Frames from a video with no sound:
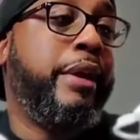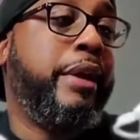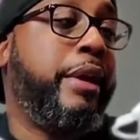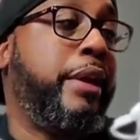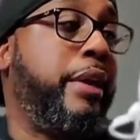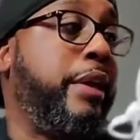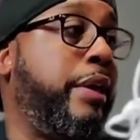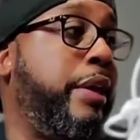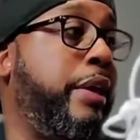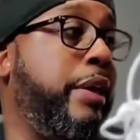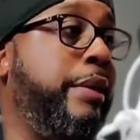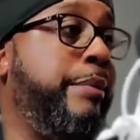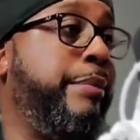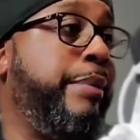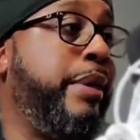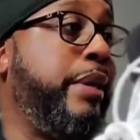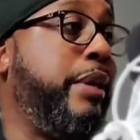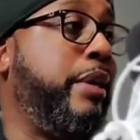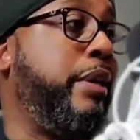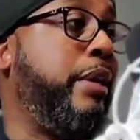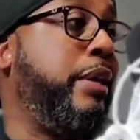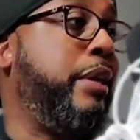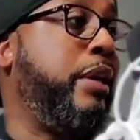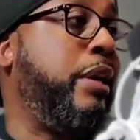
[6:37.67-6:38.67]
inhibit
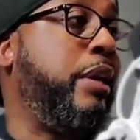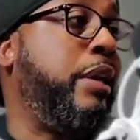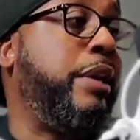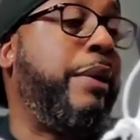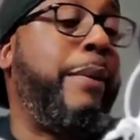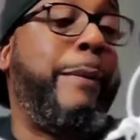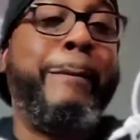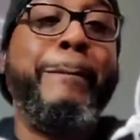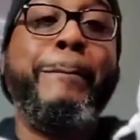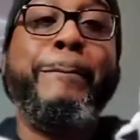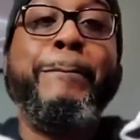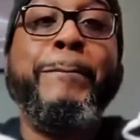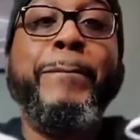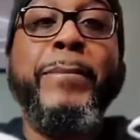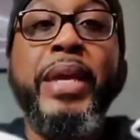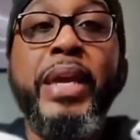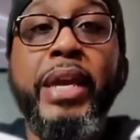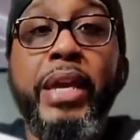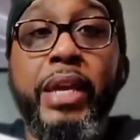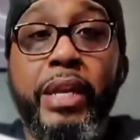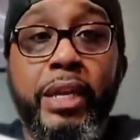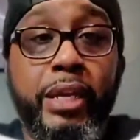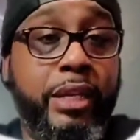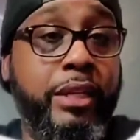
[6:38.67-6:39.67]
in a
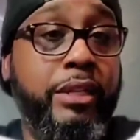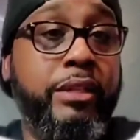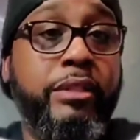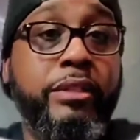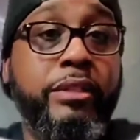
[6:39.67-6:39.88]
minute.